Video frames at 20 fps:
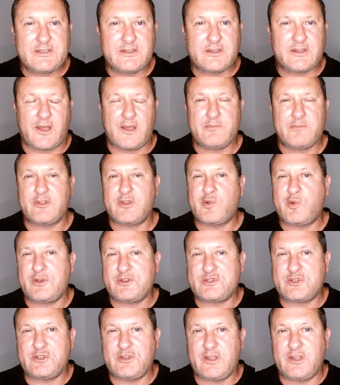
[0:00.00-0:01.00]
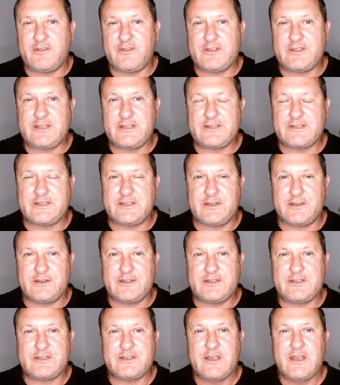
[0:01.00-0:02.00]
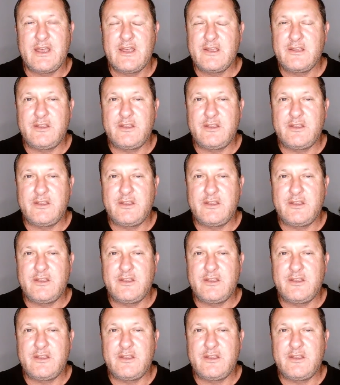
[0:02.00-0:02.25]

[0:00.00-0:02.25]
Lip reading: in Time and Question Everything series,